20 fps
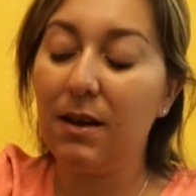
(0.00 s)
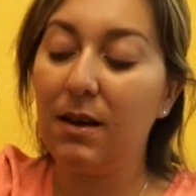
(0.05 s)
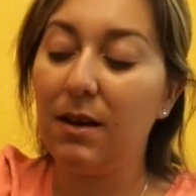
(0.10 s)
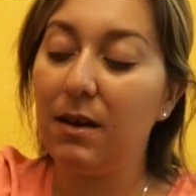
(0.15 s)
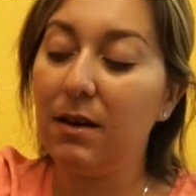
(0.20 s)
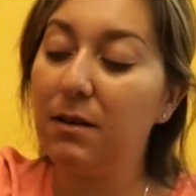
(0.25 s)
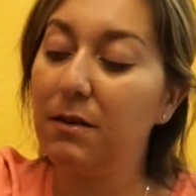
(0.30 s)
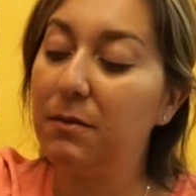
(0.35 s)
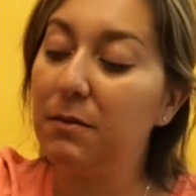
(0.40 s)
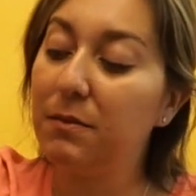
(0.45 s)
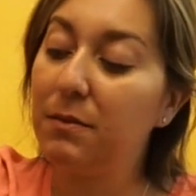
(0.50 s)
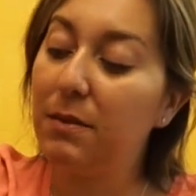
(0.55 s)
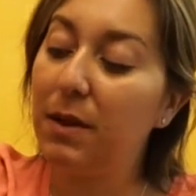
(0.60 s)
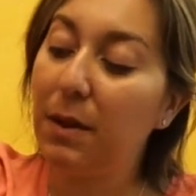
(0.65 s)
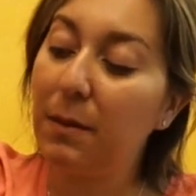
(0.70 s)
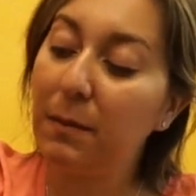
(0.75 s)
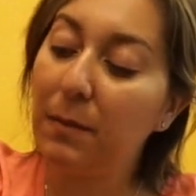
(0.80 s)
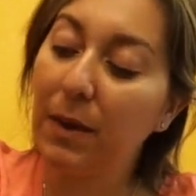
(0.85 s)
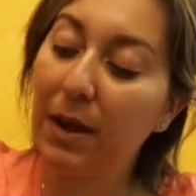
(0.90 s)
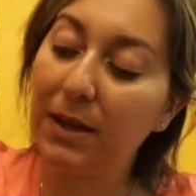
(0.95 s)

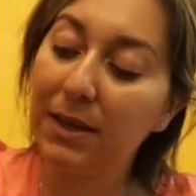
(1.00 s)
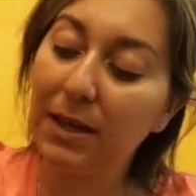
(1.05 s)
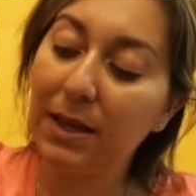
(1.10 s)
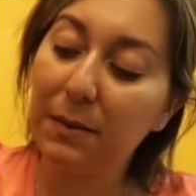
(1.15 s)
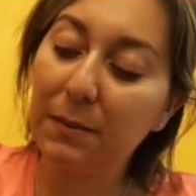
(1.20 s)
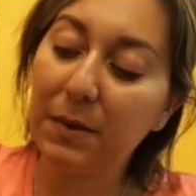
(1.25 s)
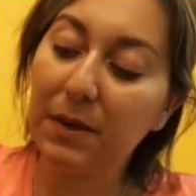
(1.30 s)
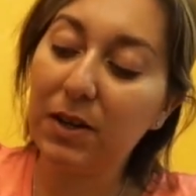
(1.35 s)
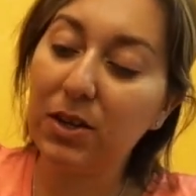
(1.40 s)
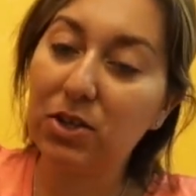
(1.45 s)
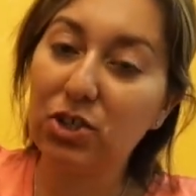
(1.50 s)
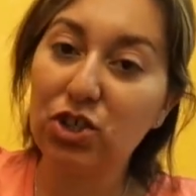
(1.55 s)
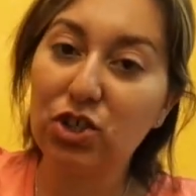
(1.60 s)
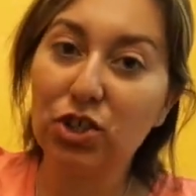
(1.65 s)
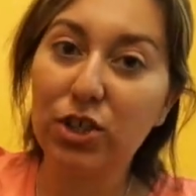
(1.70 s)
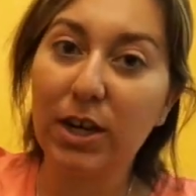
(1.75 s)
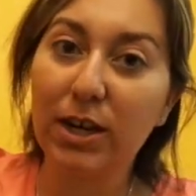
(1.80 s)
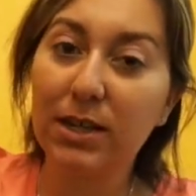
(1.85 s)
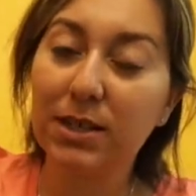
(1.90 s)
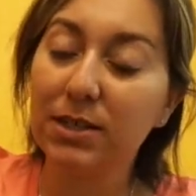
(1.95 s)
I think I'm gonna
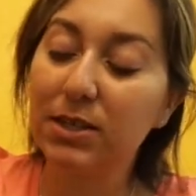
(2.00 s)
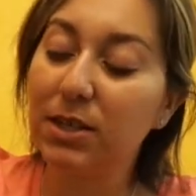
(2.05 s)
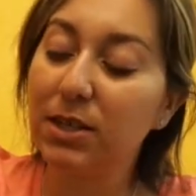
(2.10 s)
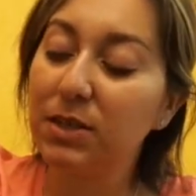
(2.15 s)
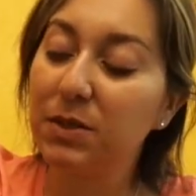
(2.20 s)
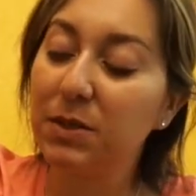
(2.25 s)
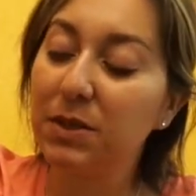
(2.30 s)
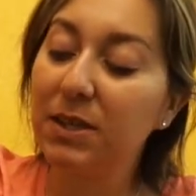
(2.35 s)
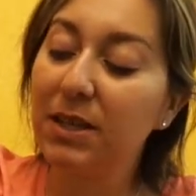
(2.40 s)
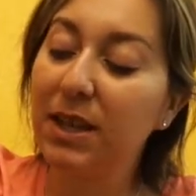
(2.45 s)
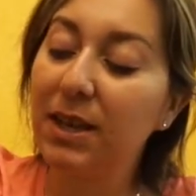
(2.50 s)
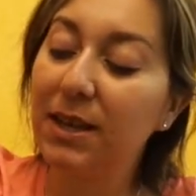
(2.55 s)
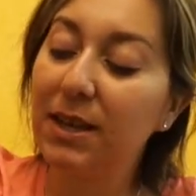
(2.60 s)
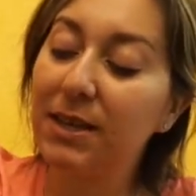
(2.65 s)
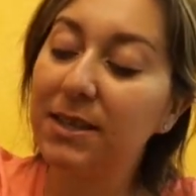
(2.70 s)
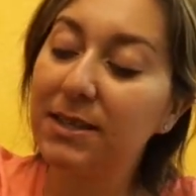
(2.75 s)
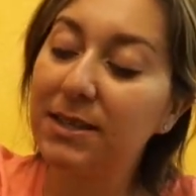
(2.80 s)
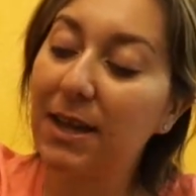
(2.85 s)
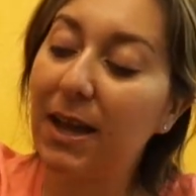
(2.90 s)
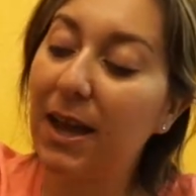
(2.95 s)
try to start doing that,
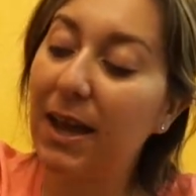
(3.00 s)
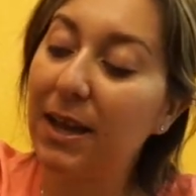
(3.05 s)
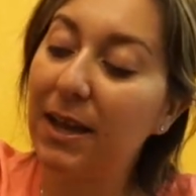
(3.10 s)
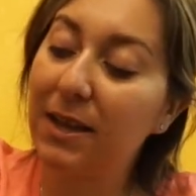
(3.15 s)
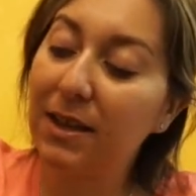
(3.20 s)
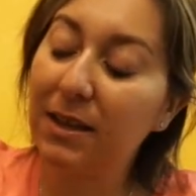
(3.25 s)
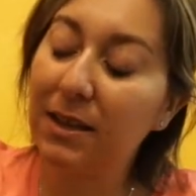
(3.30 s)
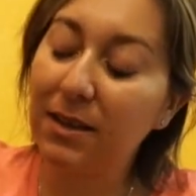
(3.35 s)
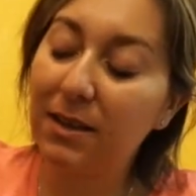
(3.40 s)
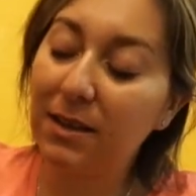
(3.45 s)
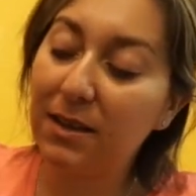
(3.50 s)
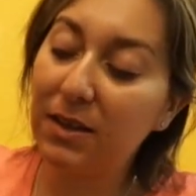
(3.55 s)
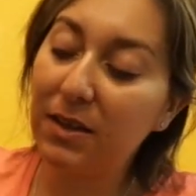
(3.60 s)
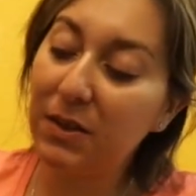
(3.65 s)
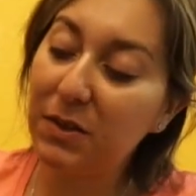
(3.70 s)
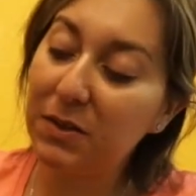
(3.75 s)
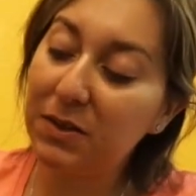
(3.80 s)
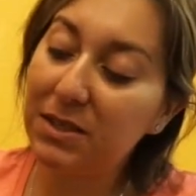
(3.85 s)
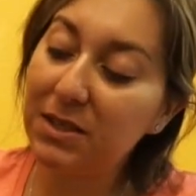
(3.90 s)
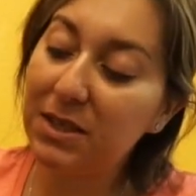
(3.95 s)
because I
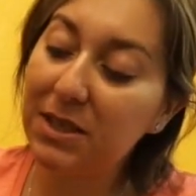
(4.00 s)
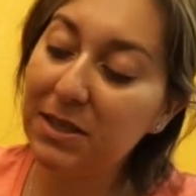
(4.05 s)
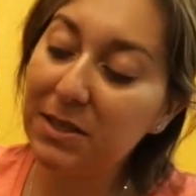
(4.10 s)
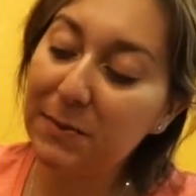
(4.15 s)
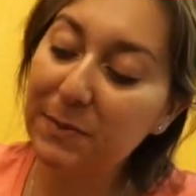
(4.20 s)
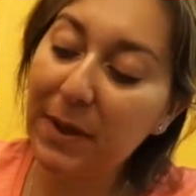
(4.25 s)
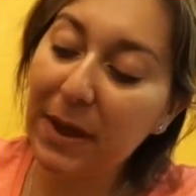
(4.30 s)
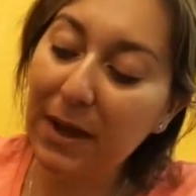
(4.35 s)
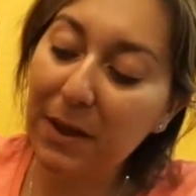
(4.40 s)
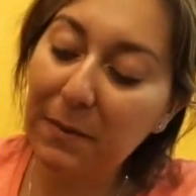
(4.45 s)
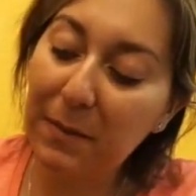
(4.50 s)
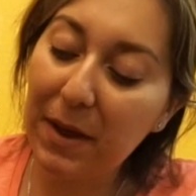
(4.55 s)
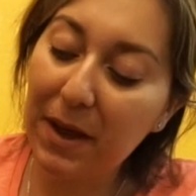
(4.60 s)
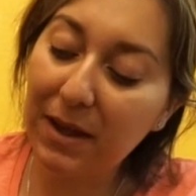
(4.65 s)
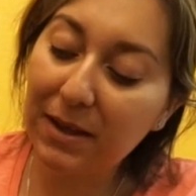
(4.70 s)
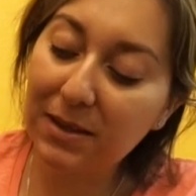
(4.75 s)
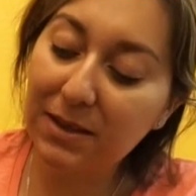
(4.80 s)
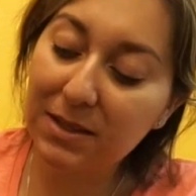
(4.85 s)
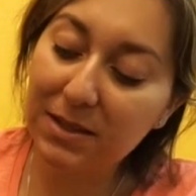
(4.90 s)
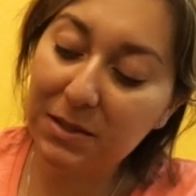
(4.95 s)
used this
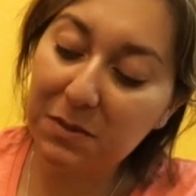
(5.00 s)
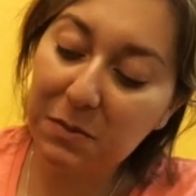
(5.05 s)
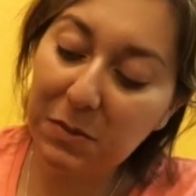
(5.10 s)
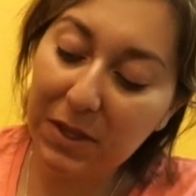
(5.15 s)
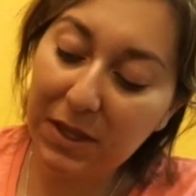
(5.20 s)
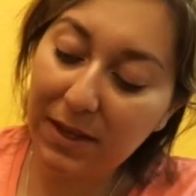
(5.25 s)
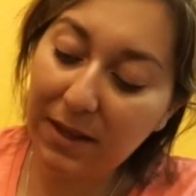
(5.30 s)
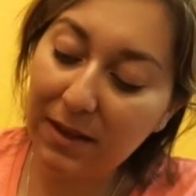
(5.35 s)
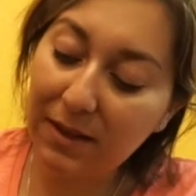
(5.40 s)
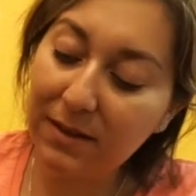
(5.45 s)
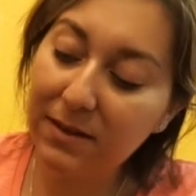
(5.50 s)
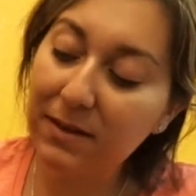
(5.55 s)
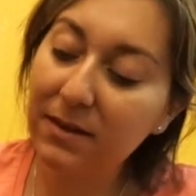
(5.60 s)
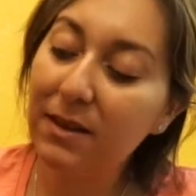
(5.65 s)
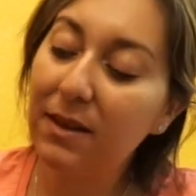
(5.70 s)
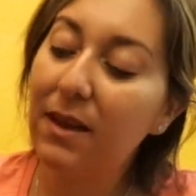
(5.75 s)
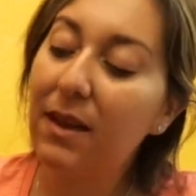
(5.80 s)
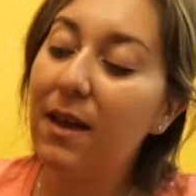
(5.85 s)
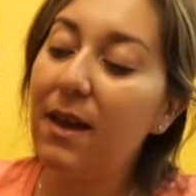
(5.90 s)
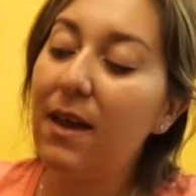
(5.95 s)
backpack this weekend,
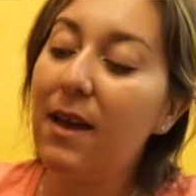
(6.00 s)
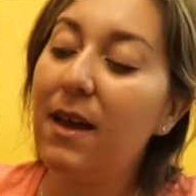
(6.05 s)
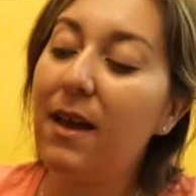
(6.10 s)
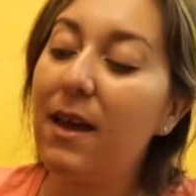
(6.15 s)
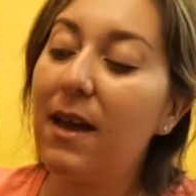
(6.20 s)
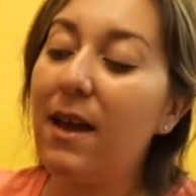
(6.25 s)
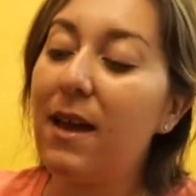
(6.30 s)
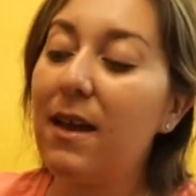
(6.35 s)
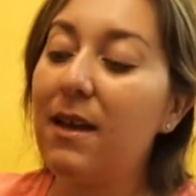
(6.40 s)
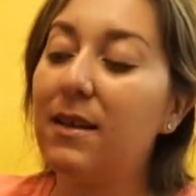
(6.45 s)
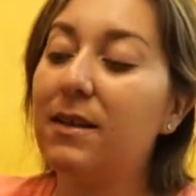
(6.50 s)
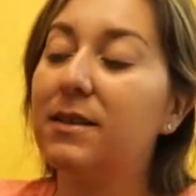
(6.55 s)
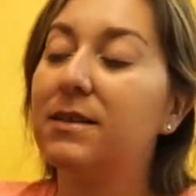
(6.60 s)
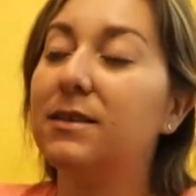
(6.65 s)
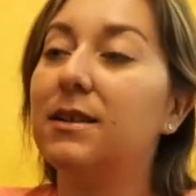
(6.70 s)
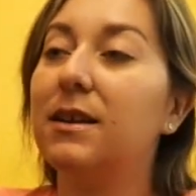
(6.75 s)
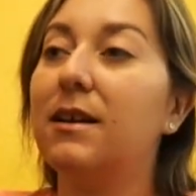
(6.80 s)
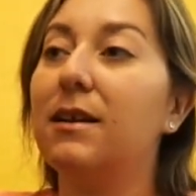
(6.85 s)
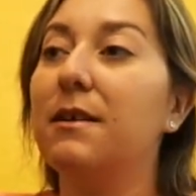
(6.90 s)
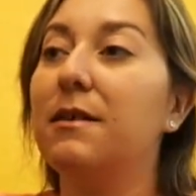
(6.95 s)
and
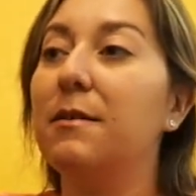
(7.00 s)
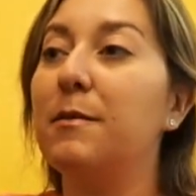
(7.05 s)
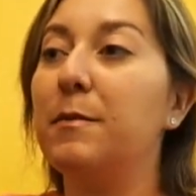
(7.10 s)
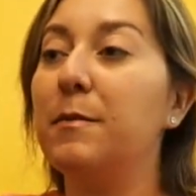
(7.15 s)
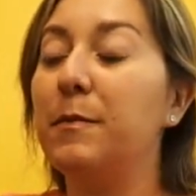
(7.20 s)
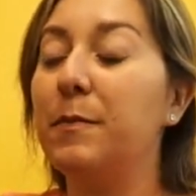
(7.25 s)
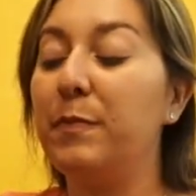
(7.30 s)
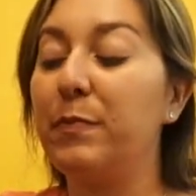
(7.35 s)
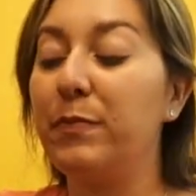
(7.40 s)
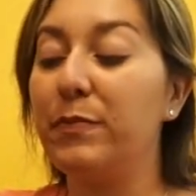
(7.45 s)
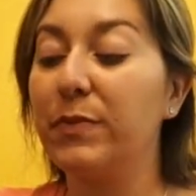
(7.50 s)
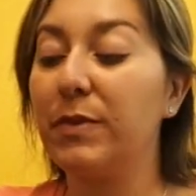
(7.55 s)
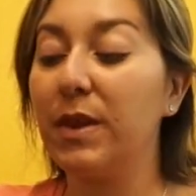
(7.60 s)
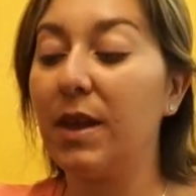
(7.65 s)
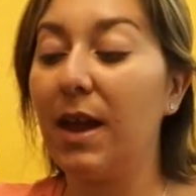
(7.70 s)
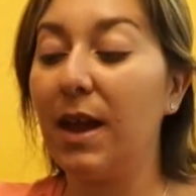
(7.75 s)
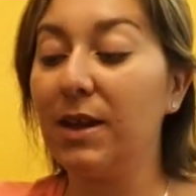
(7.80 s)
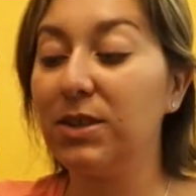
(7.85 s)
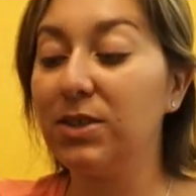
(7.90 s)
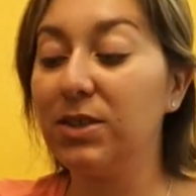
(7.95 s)

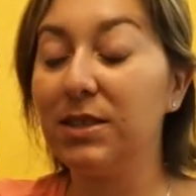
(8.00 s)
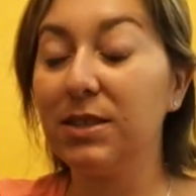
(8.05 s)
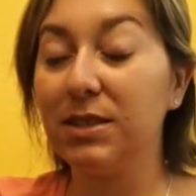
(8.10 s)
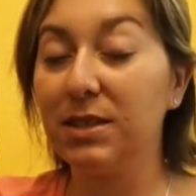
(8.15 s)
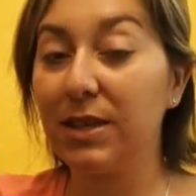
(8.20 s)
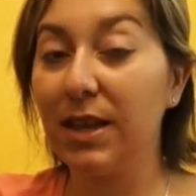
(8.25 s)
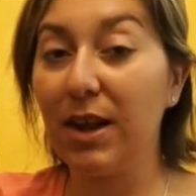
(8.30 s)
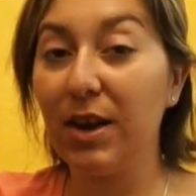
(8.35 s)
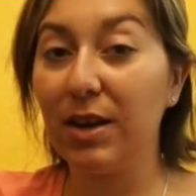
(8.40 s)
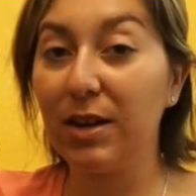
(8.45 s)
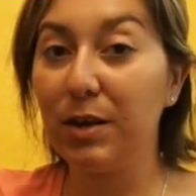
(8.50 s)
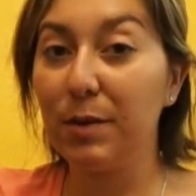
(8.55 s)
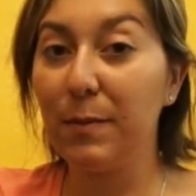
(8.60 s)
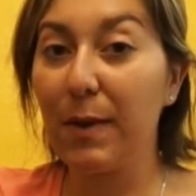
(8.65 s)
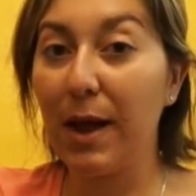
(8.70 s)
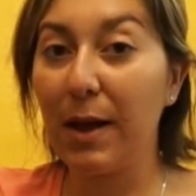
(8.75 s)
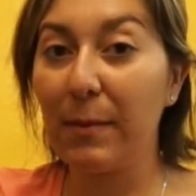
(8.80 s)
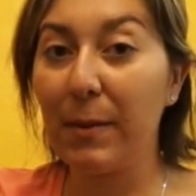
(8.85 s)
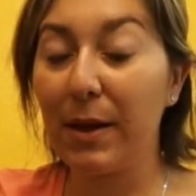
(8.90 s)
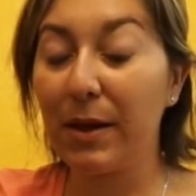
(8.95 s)
I just carried the
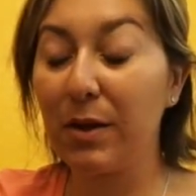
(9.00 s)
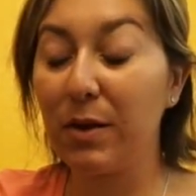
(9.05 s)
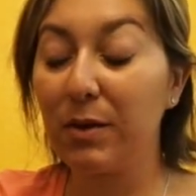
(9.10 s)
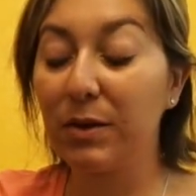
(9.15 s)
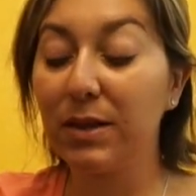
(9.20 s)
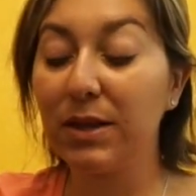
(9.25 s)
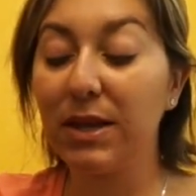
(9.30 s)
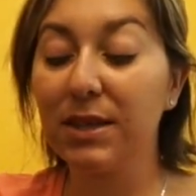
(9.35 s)
backpack only.